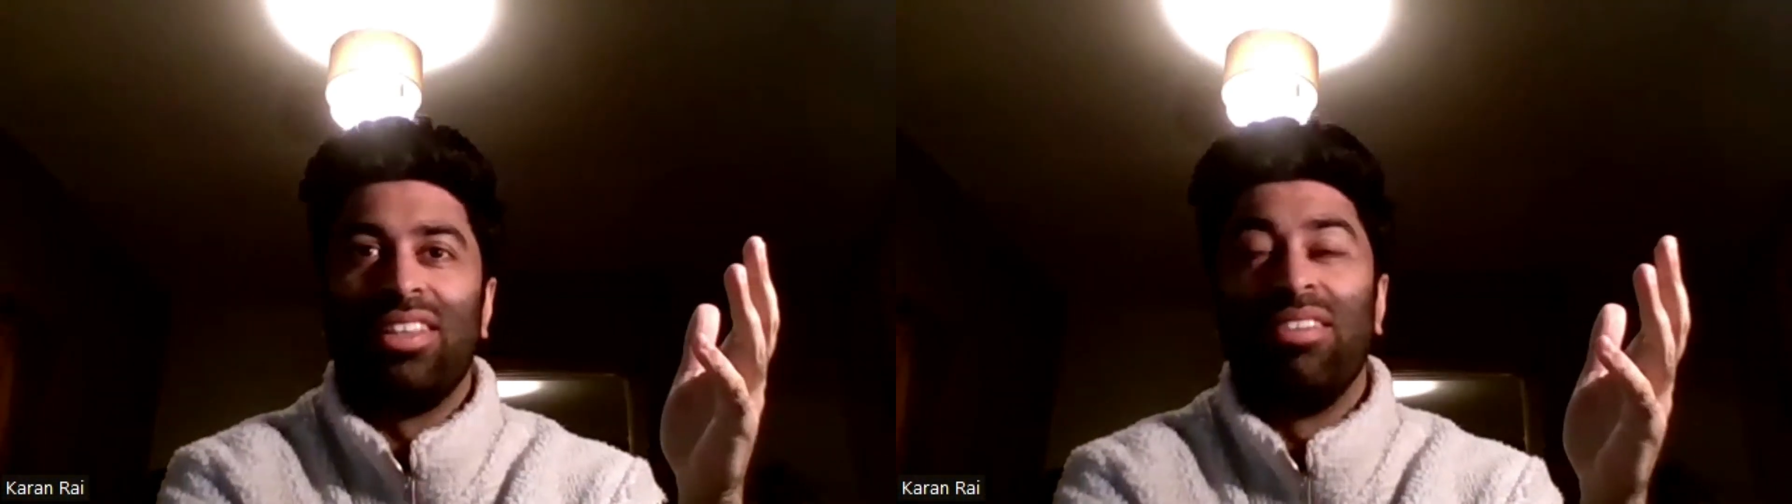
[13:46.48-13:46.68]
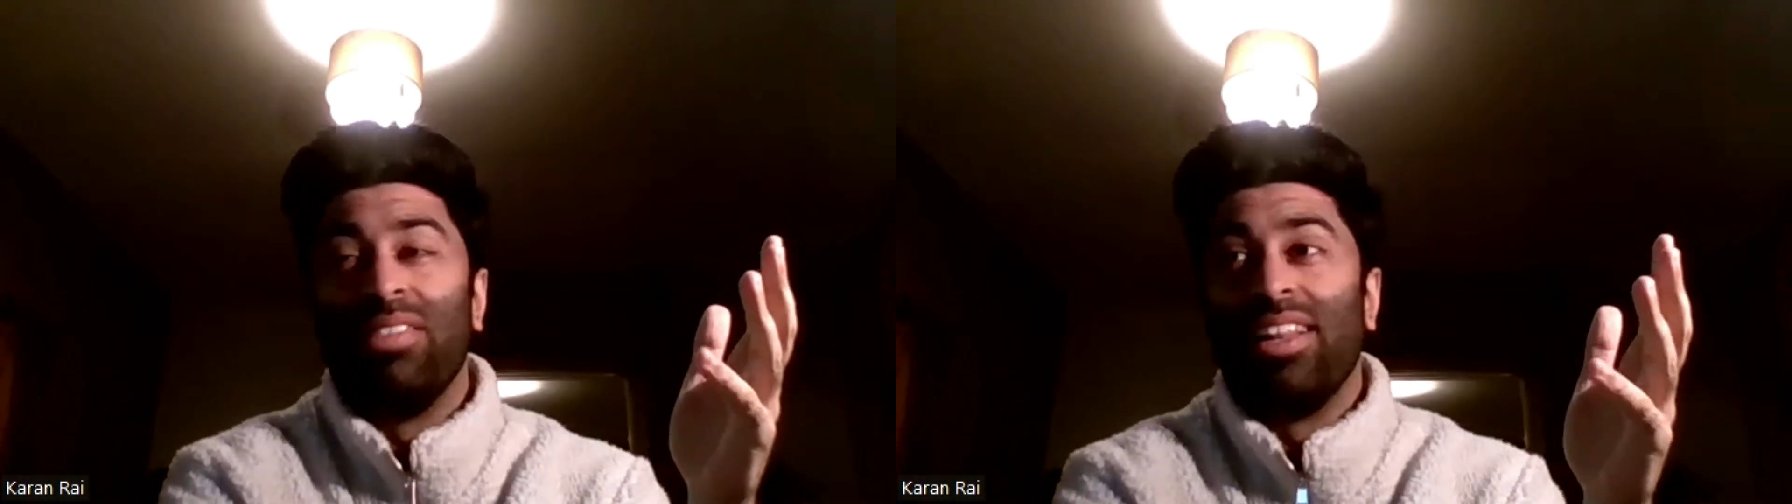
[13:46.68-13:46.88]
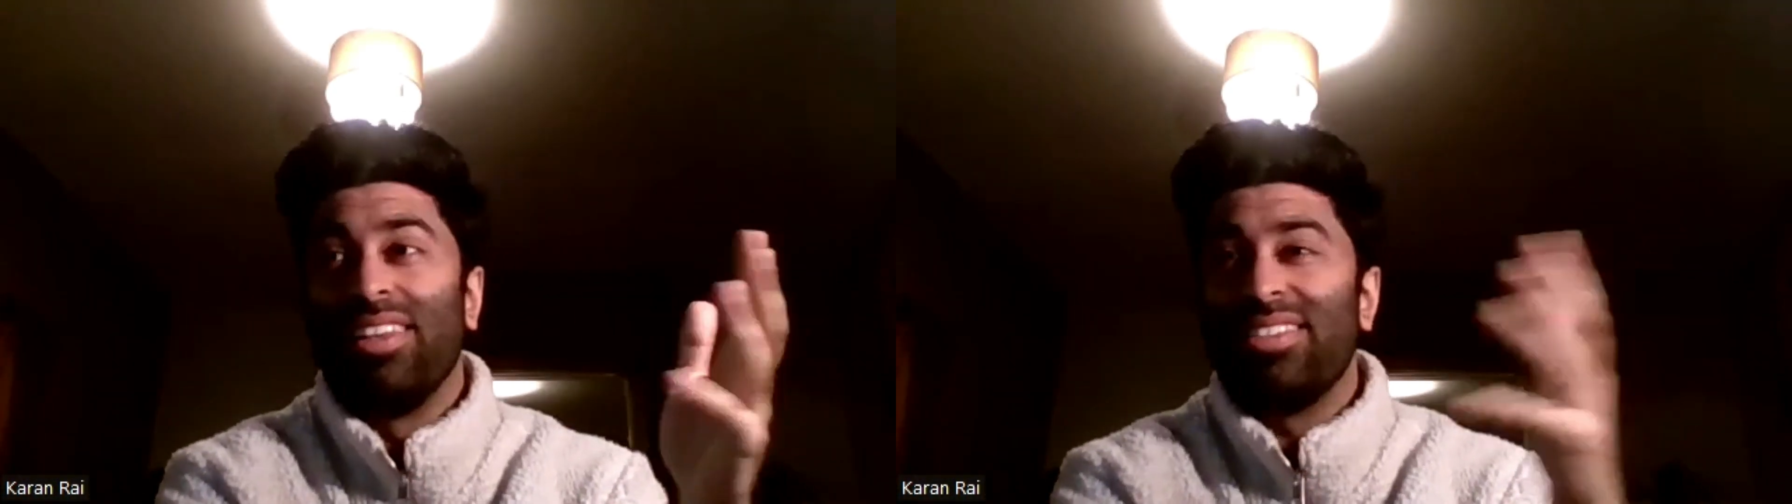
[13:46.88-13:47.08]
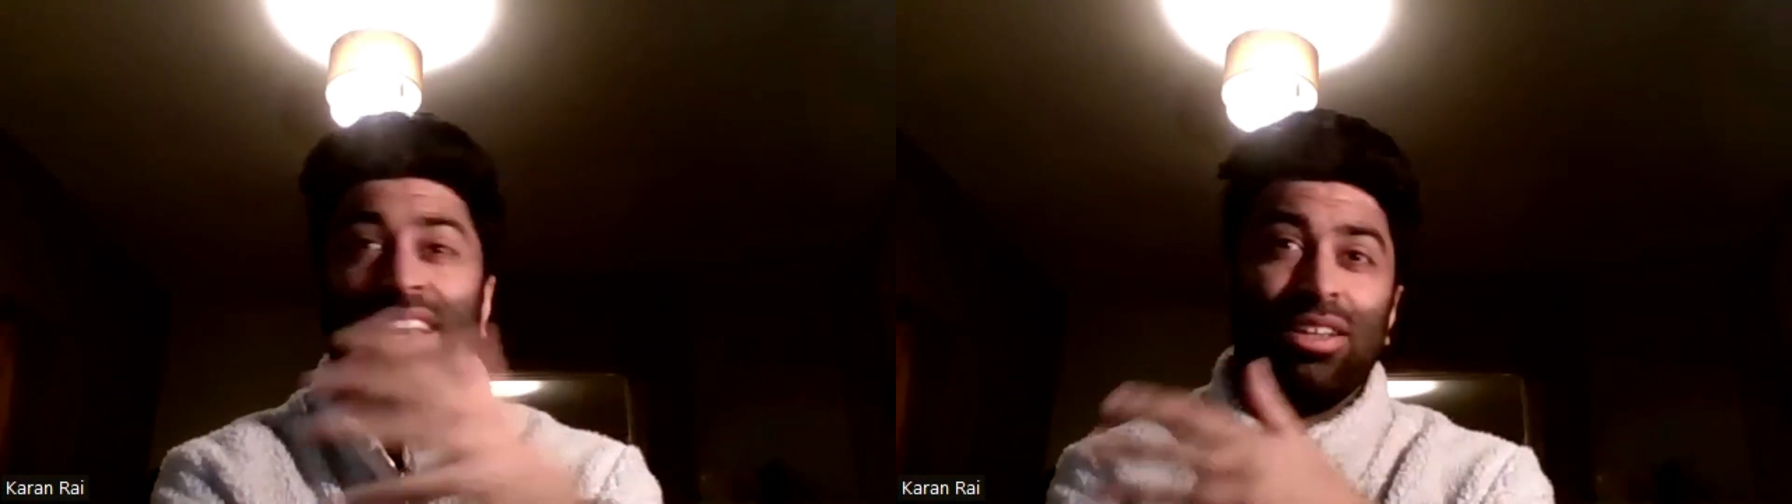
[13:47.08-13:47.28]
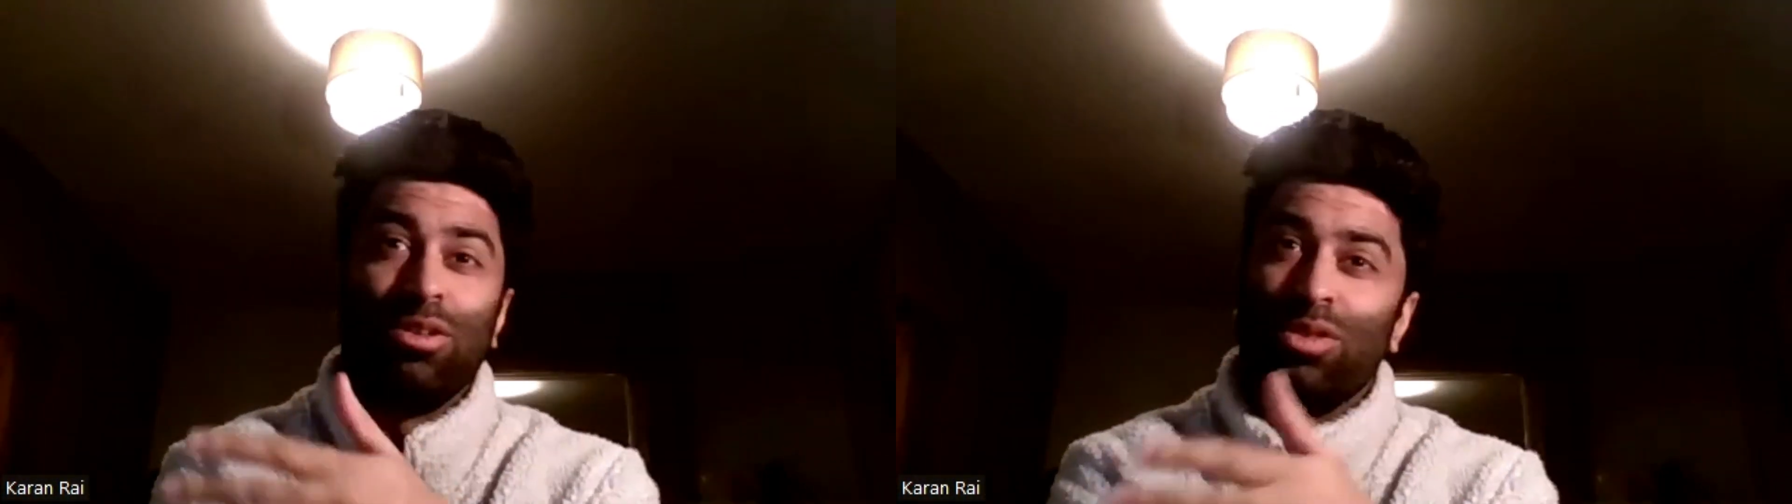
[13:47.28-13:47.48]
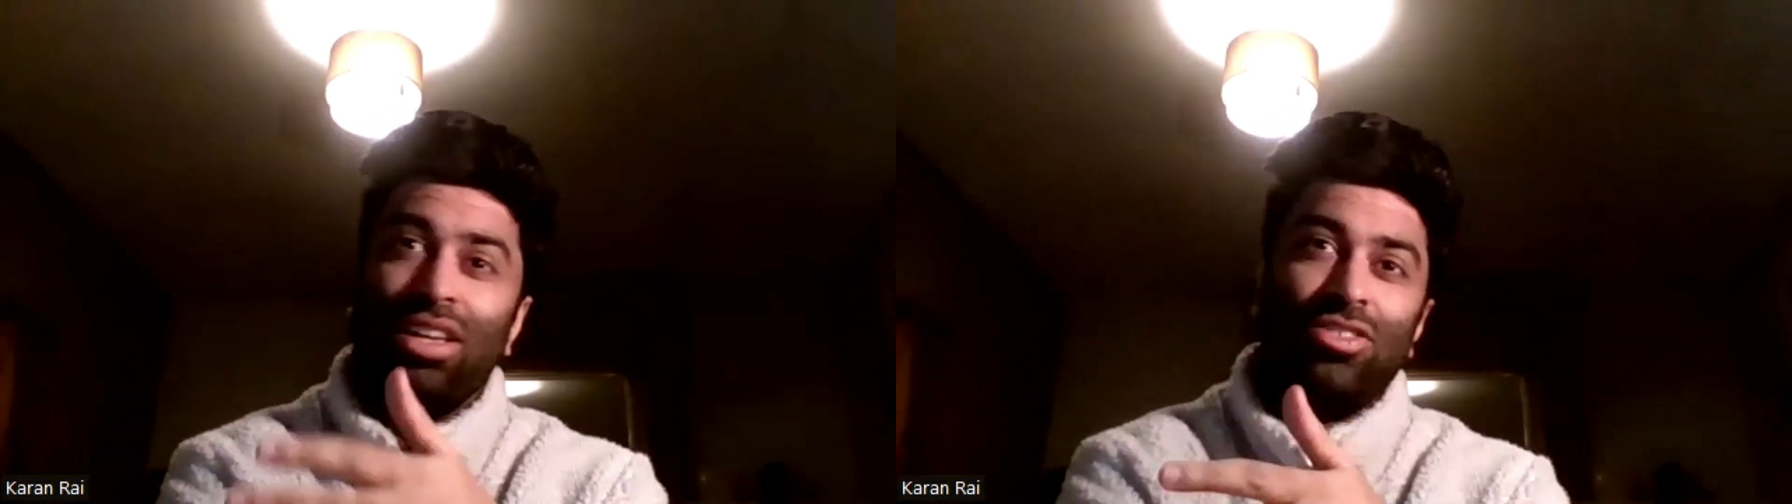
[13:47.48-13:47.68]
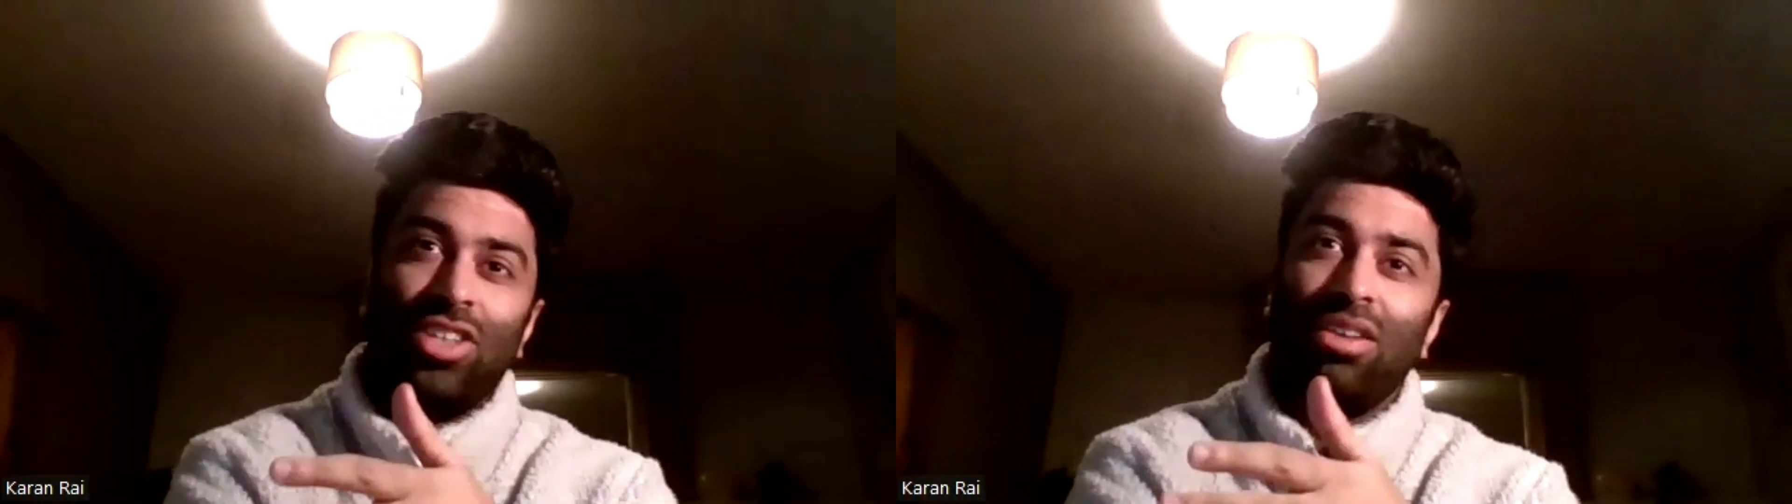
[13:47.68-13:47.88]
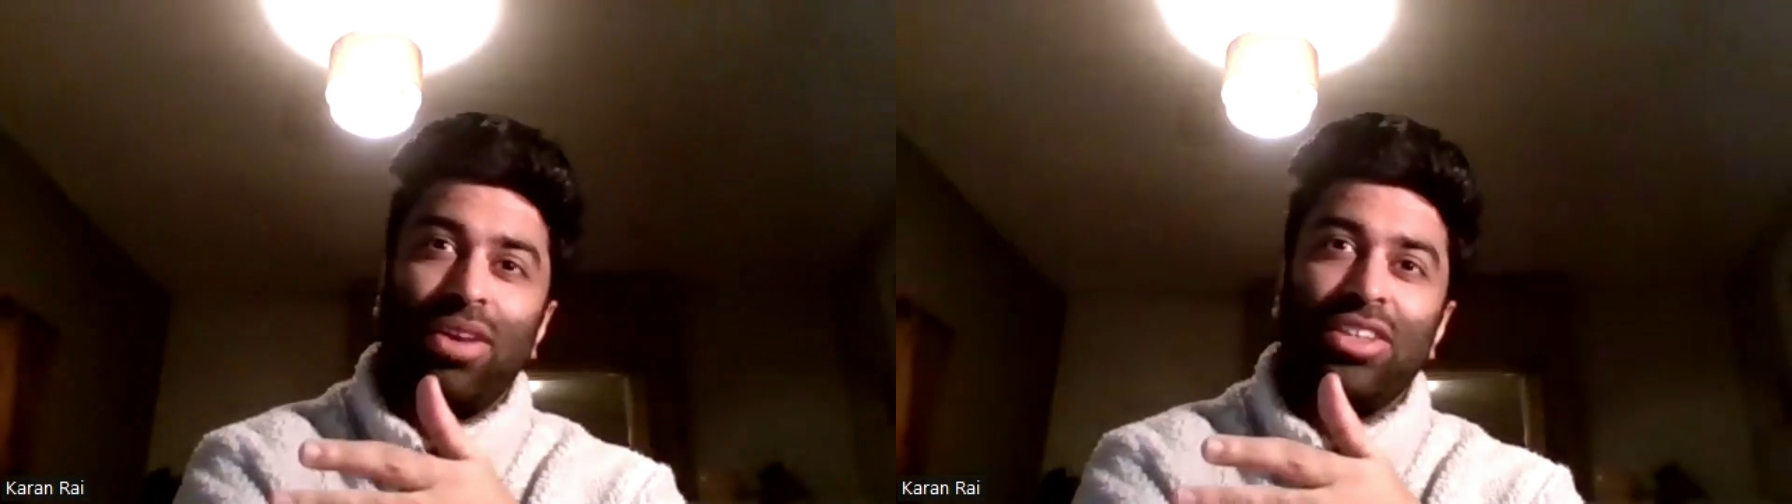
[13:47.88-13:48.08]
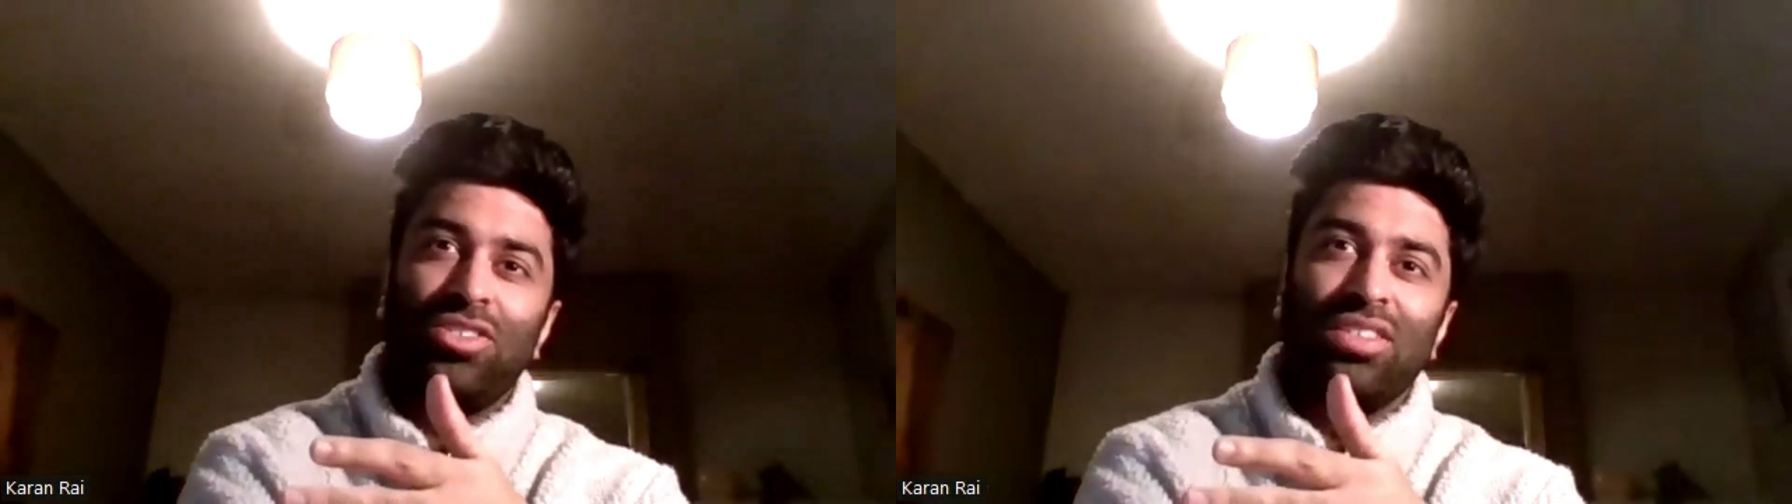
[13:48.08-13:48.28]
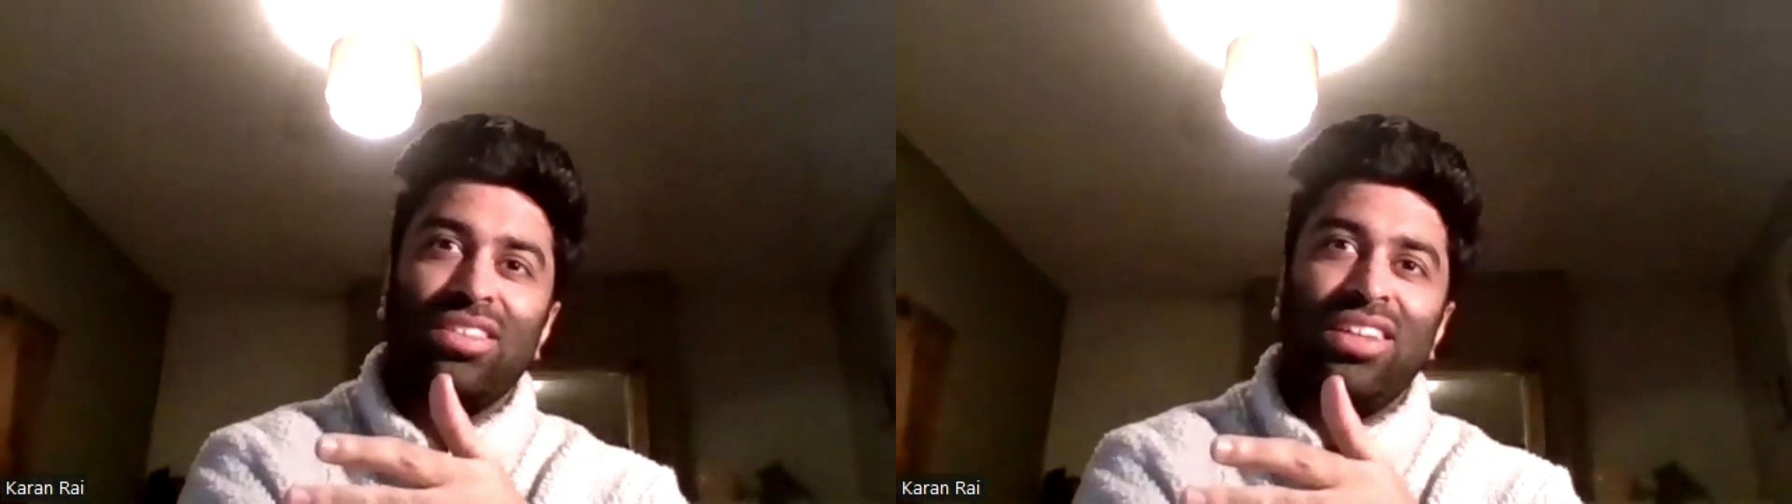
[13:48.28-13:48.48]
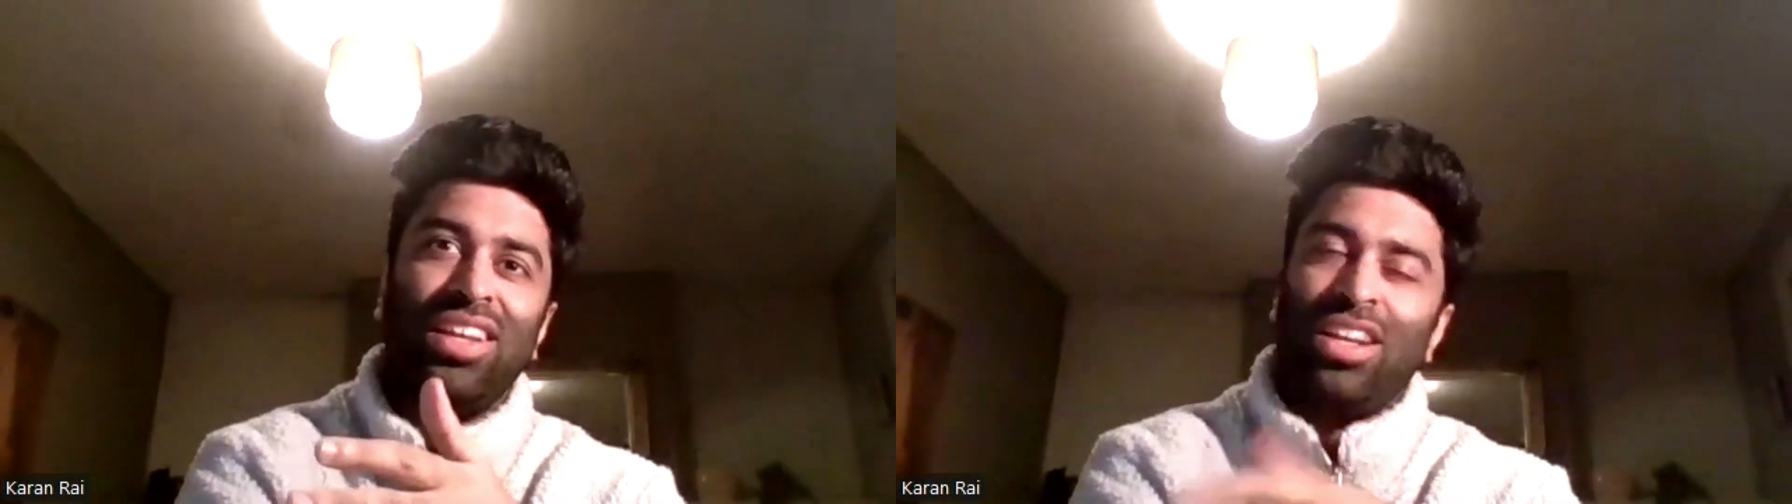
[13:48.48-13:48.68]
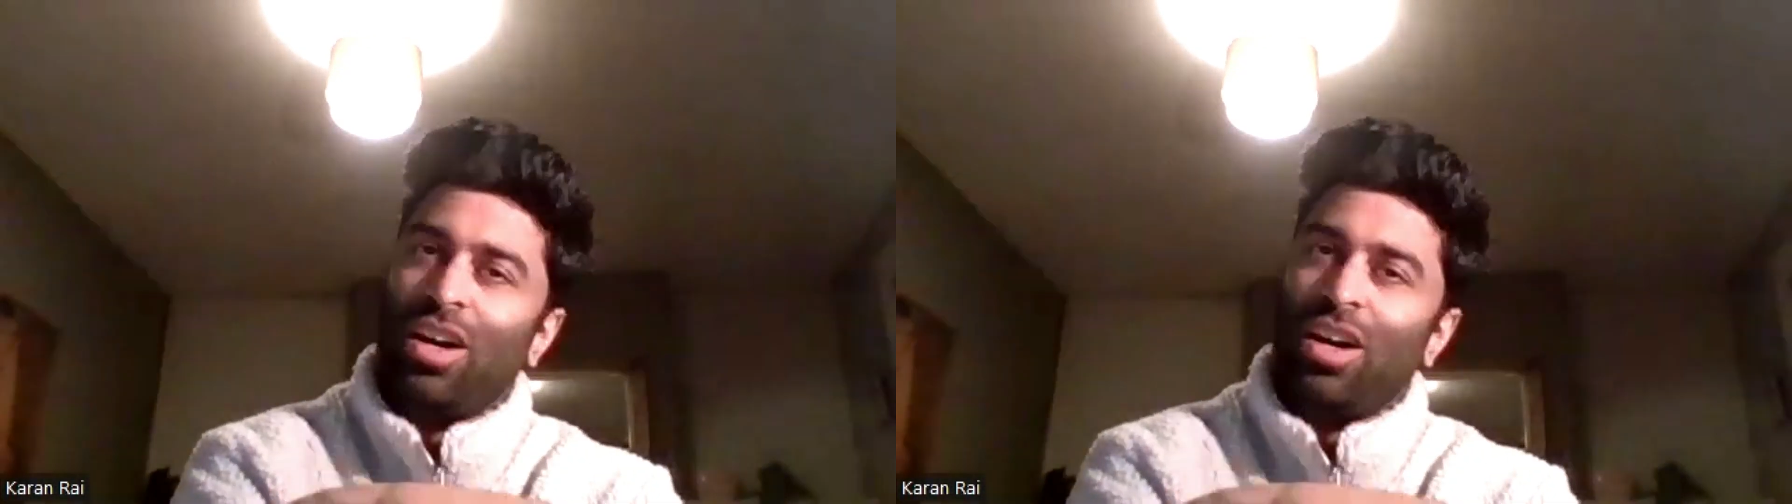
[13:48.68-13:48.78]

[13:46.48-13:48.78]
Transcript: they're like second or third generation